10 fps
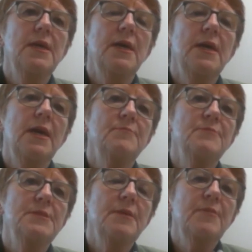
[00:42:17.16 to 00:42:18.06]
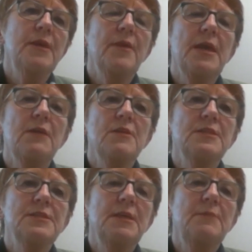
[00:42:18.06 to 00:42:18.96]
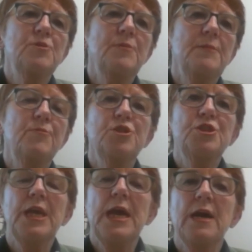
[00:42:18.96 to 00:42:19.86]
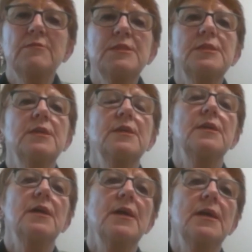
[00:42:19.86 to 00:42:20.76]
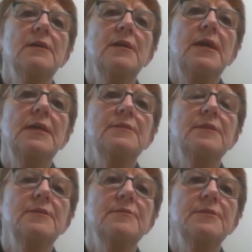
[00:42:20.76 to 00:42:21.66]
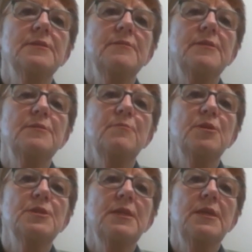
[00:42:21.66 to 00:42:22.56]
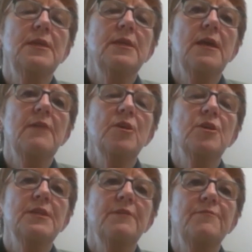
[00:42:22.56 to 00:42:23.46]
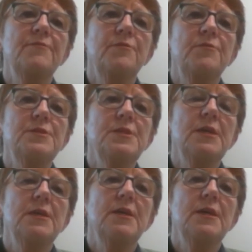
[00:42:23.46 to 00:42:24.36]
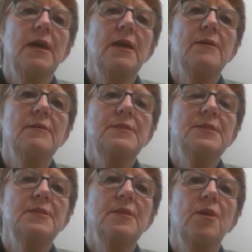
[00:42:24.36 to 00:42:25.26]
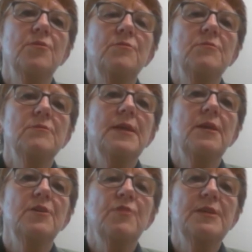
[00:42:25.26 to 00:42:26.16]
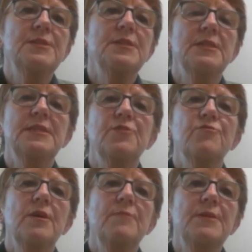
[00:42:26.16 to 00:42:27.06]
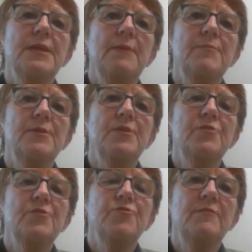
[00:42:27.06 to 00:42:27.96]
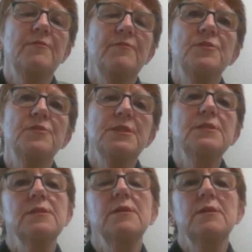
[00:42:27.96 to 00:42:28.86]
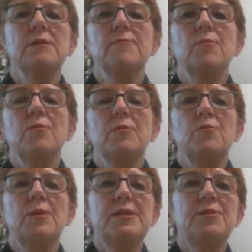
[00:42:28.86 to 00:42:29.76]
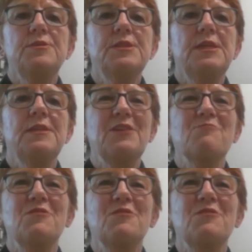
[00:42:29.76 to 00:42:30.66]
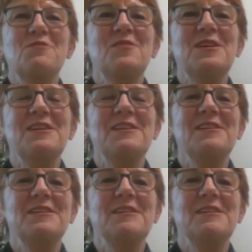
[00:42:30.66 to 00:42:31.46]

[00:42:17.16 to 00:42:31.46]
some of the other areas seem to be pushed out, and that it's mostly, have I got enough food? Is it local? Can I trust it, etc., became the driving forces. When do you see that crossover